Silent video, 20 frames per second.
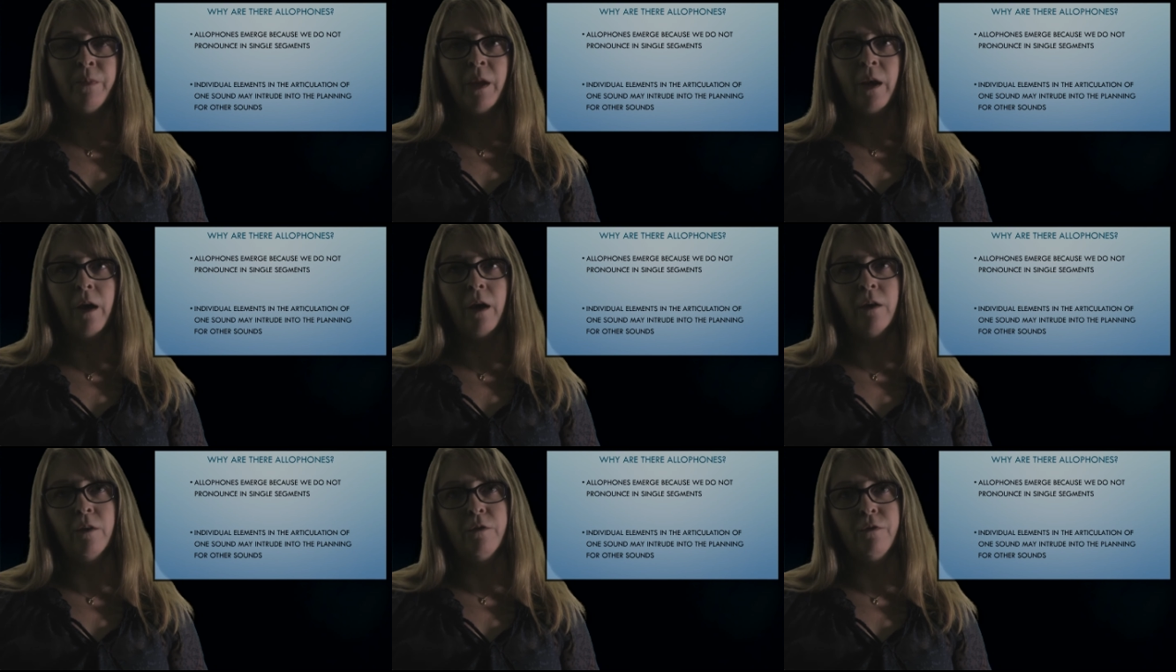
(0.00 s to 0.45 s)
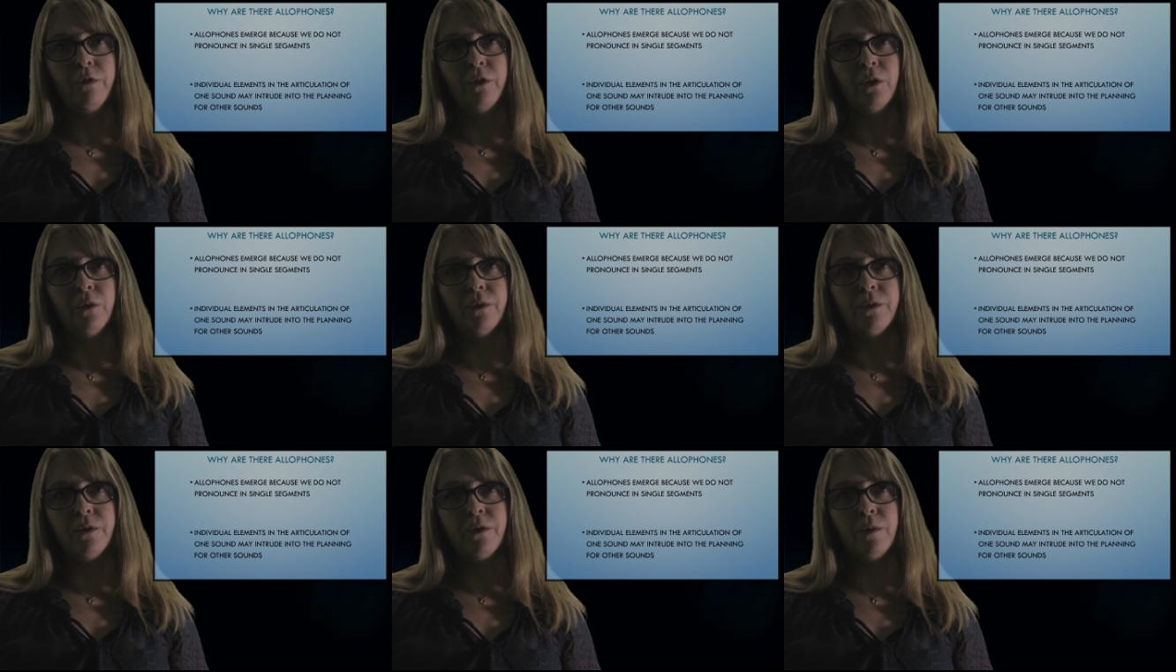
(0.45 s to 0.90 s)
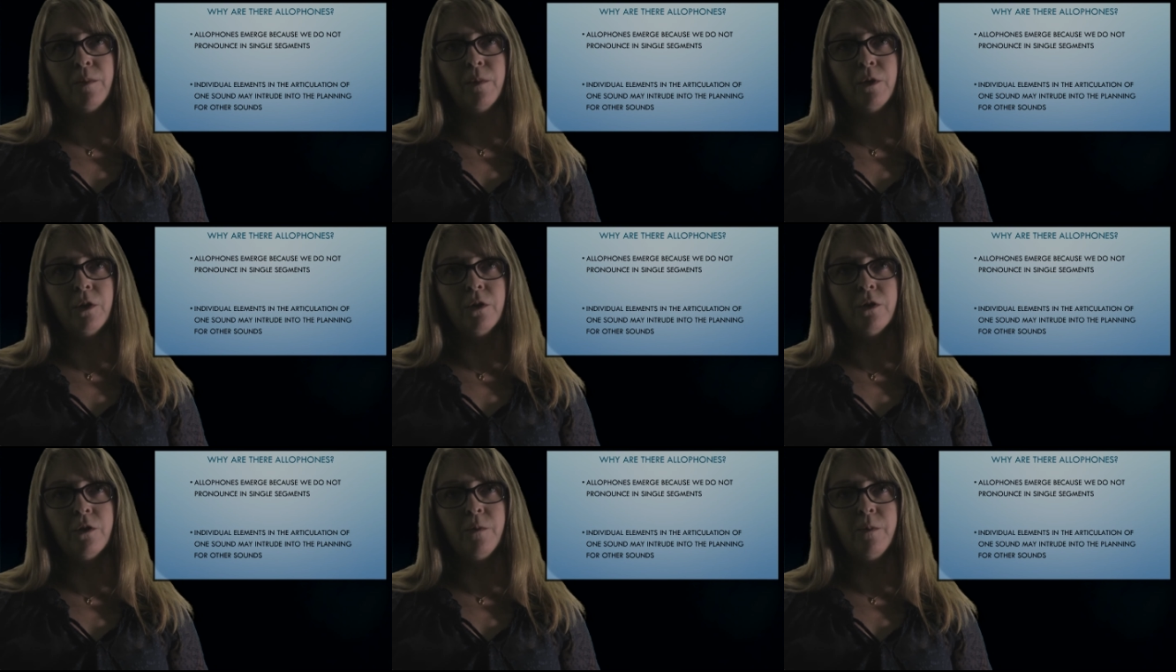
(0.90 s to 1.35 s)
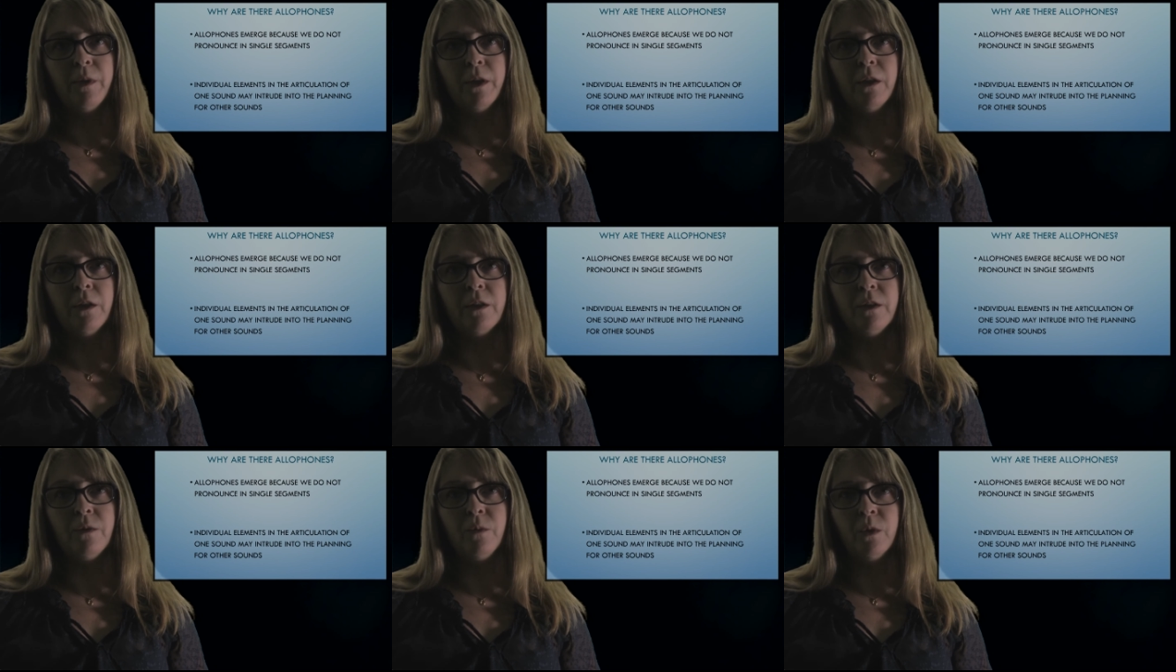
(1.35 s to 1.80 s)
Allophones emerge
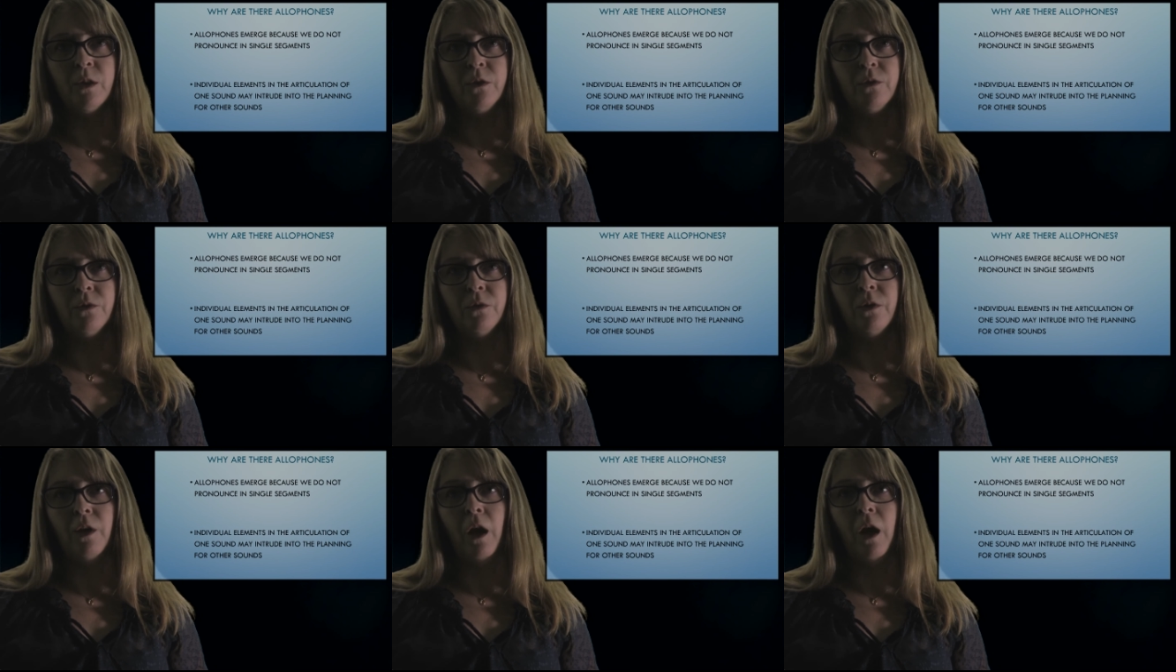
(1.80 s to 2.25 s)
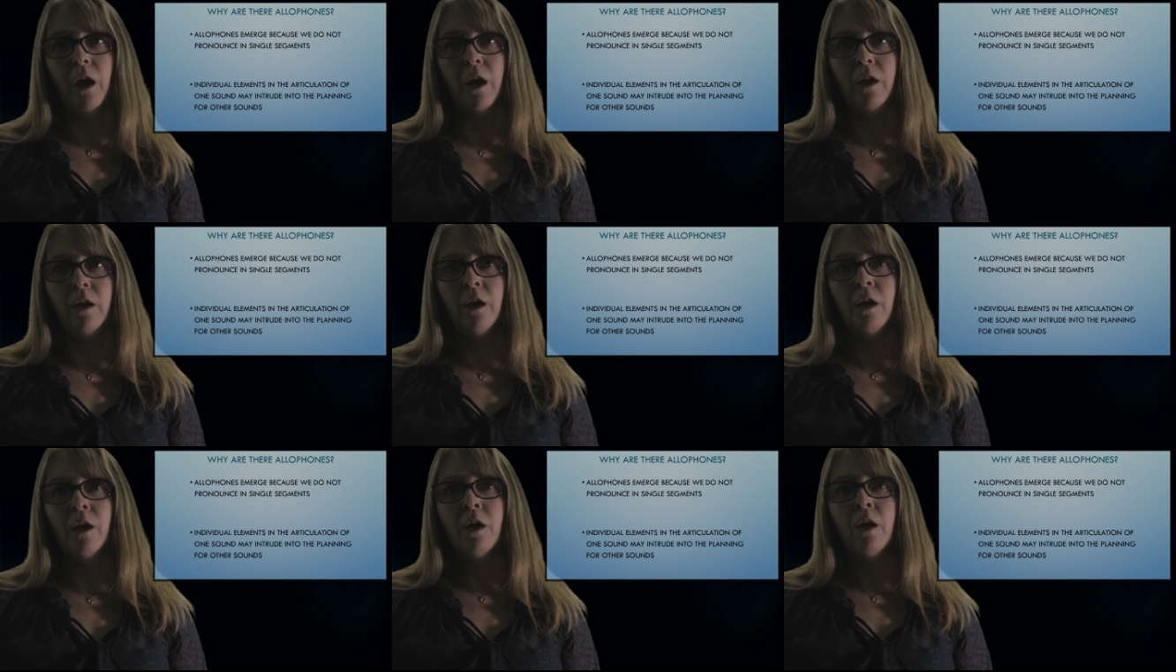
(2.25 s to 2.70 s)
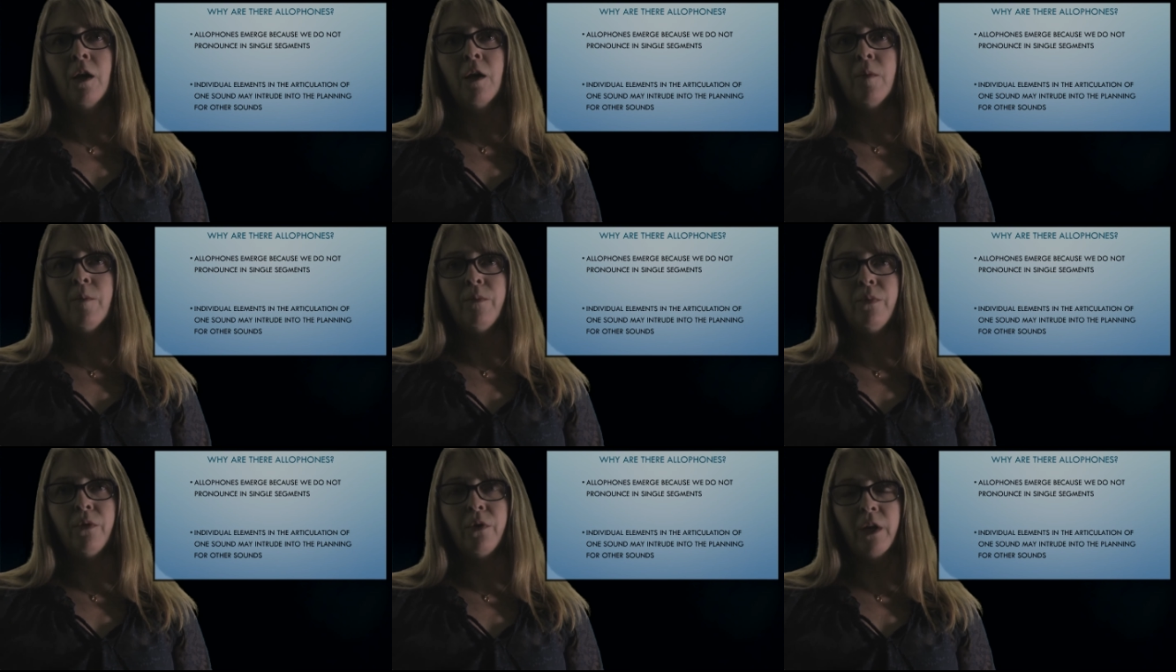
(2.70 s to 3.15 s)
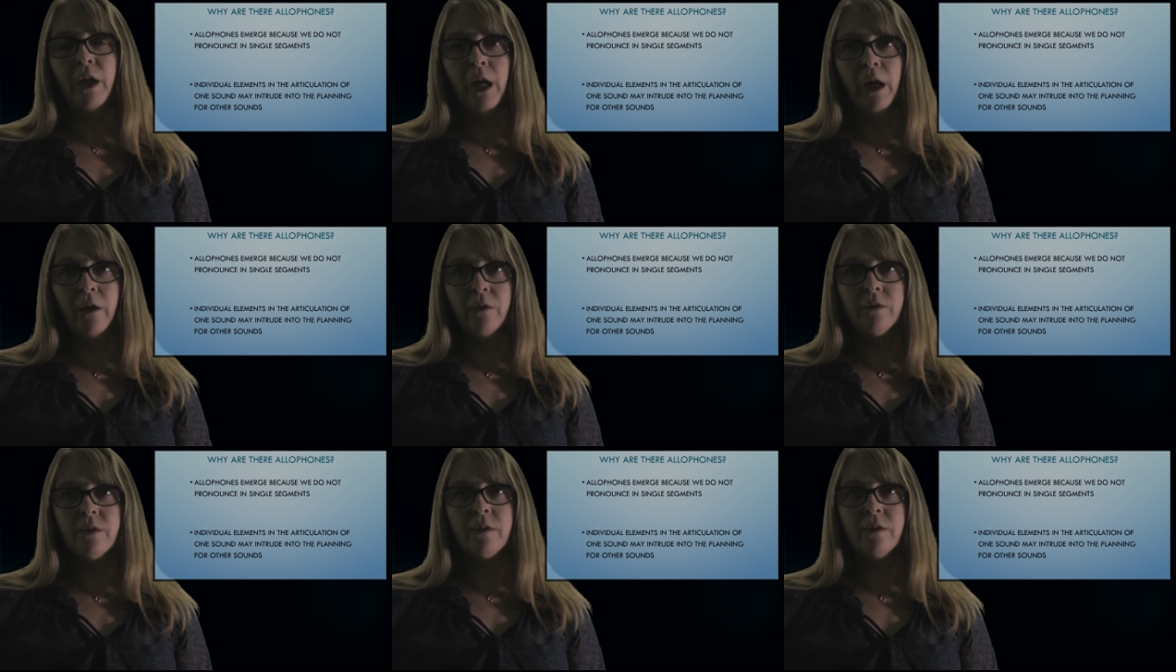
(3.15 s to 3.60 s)
because we do not
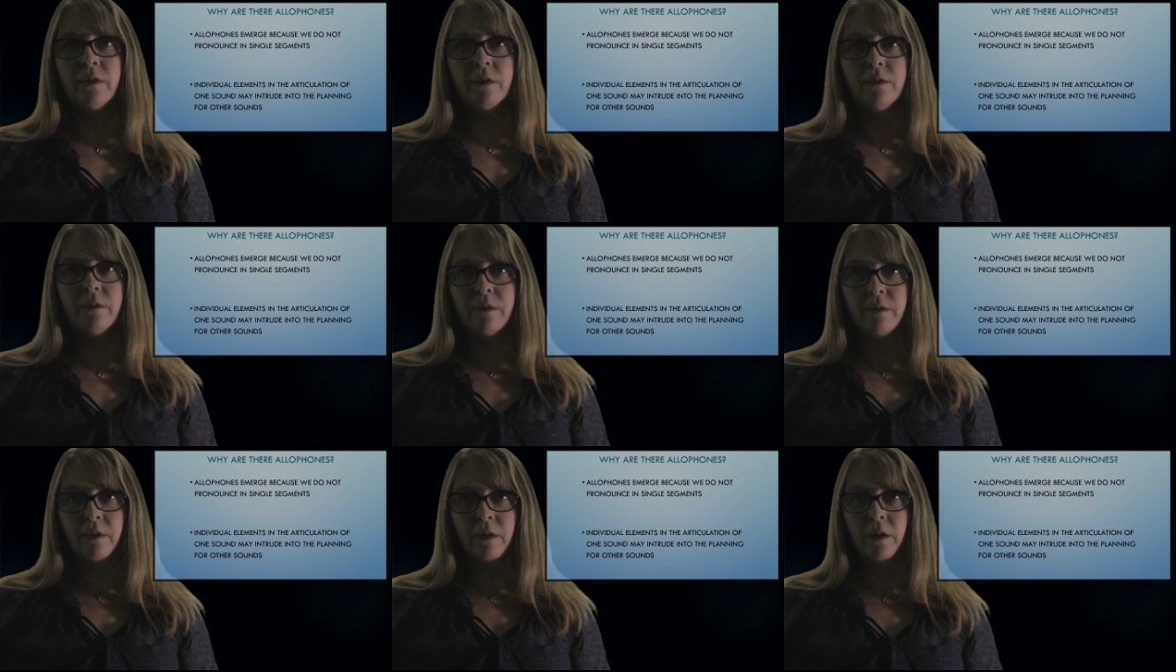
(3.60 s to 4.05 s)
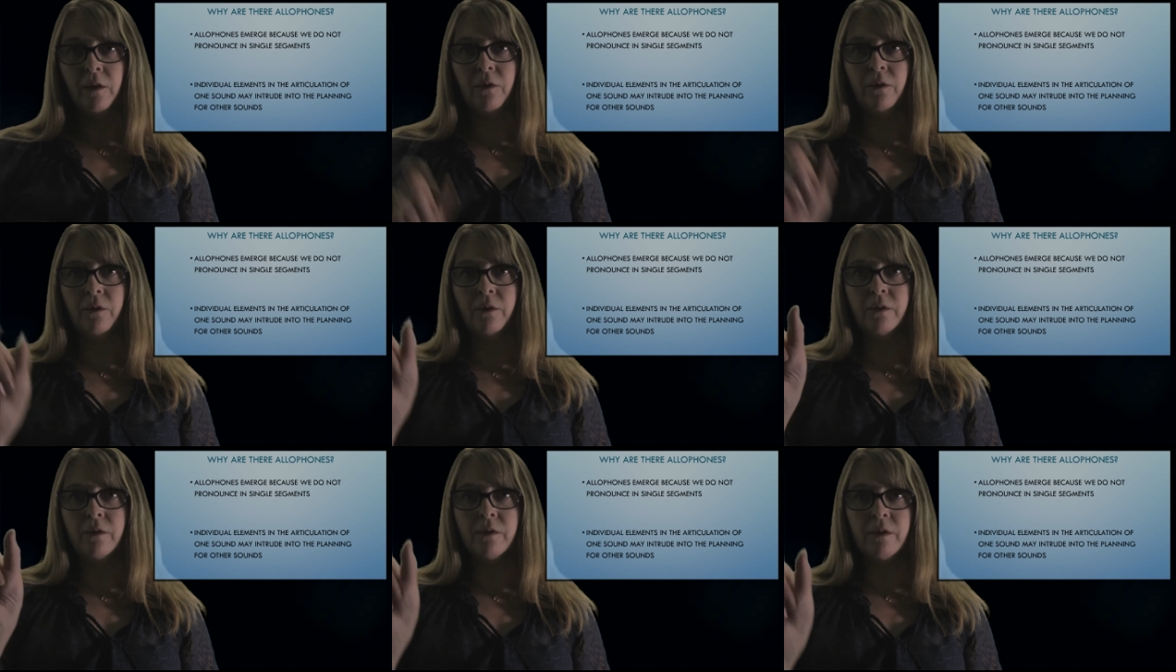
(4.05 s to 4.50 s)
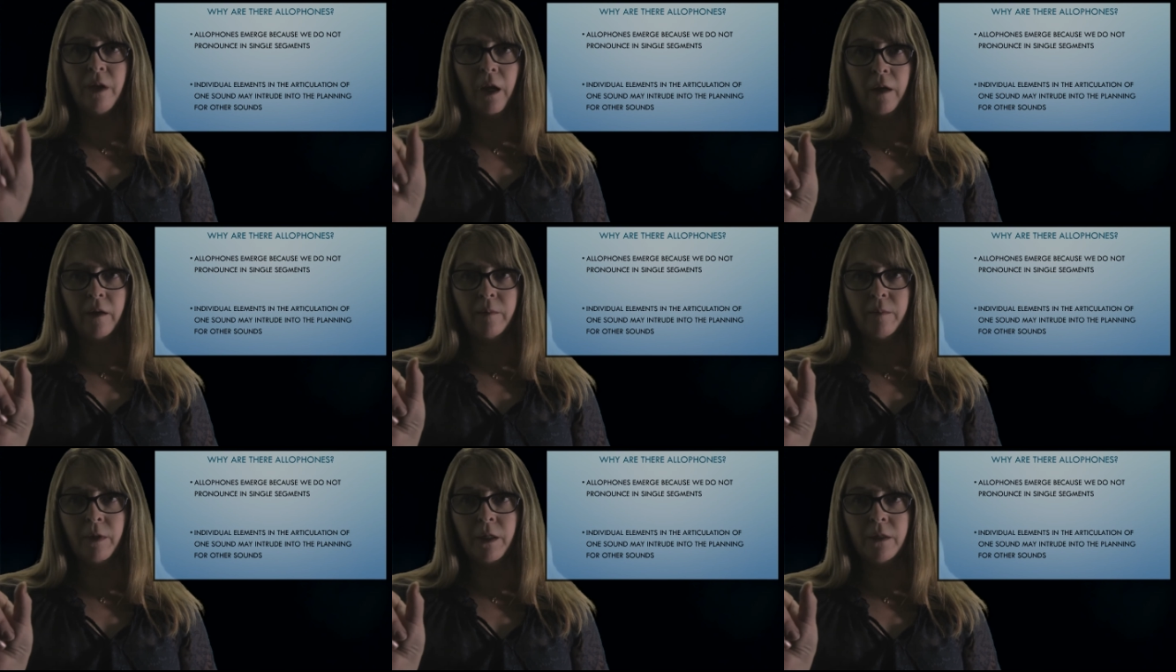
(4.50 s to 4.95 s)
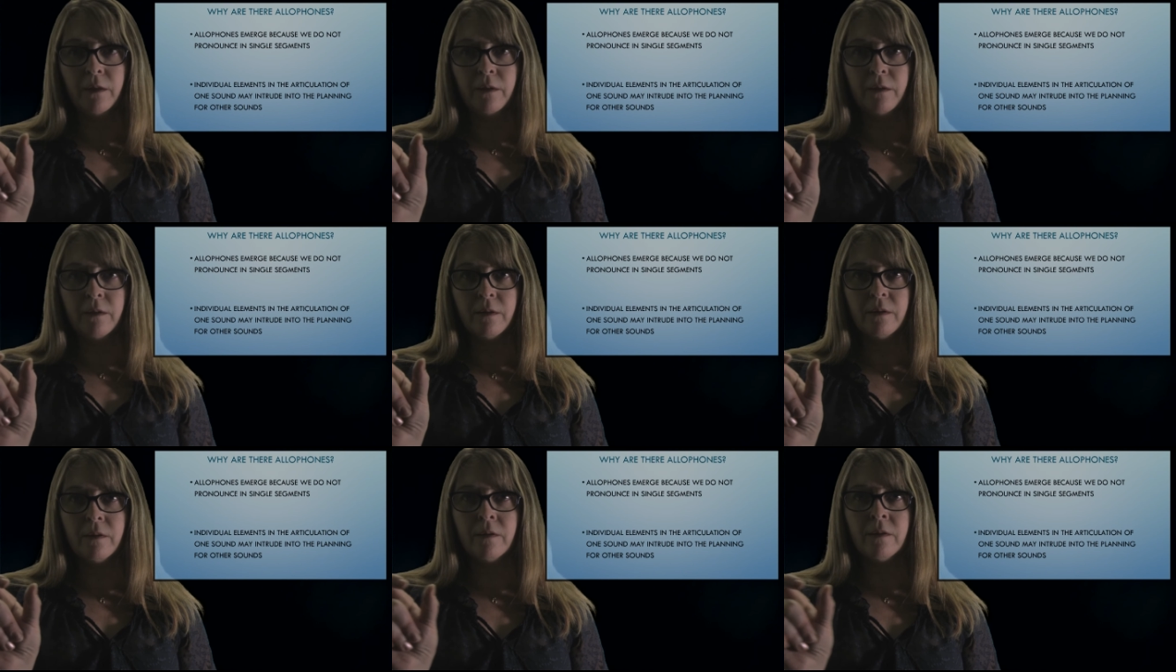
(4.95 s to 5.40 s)
pronounce in single
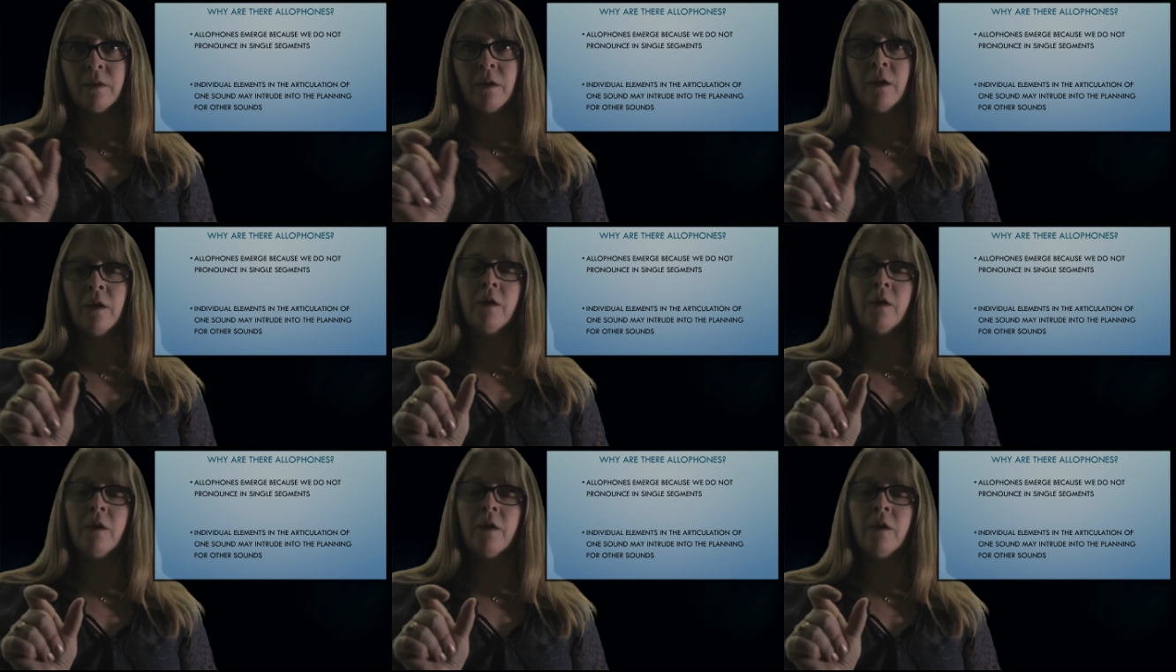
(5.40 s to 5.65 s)
segments,